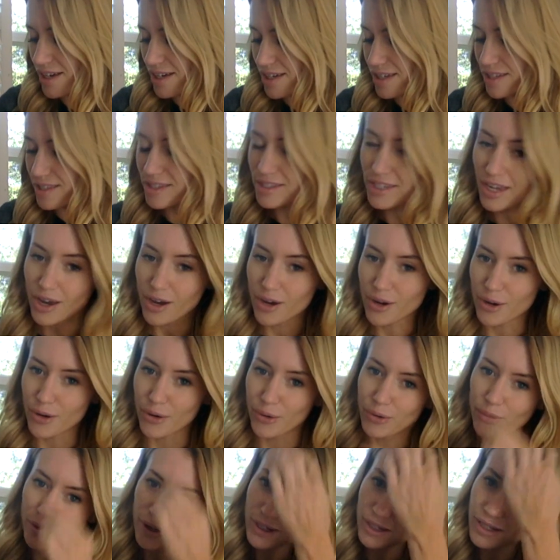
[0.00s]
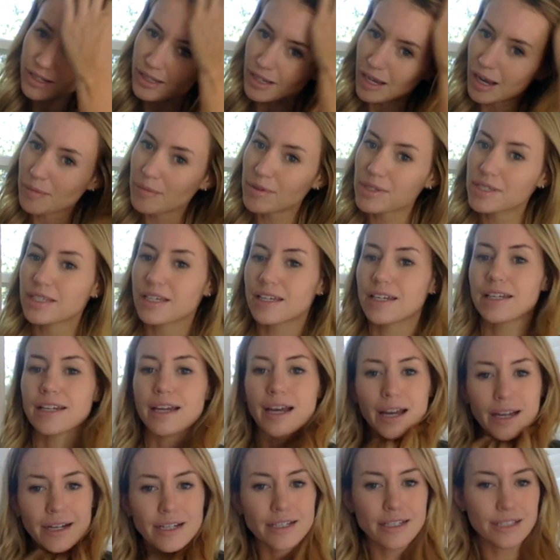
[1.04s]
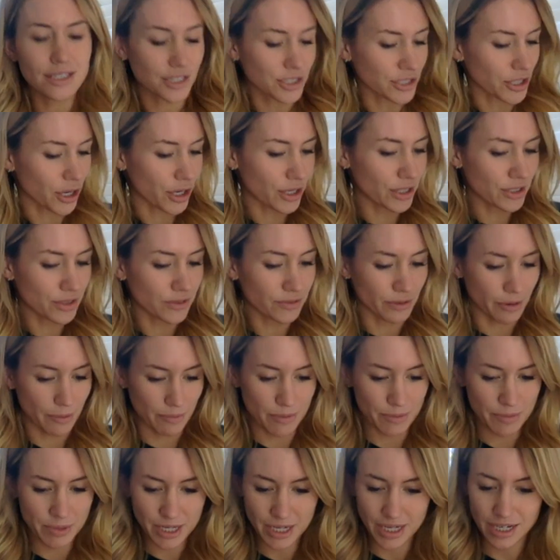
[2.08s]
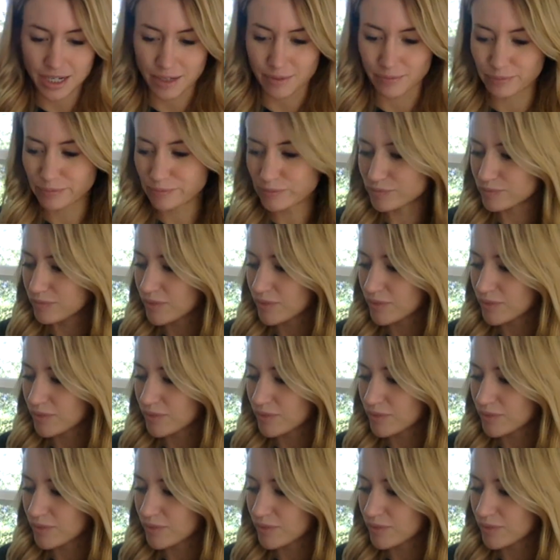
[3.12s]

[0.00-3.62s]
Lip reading: So I'm just going to kind of start from the beginning.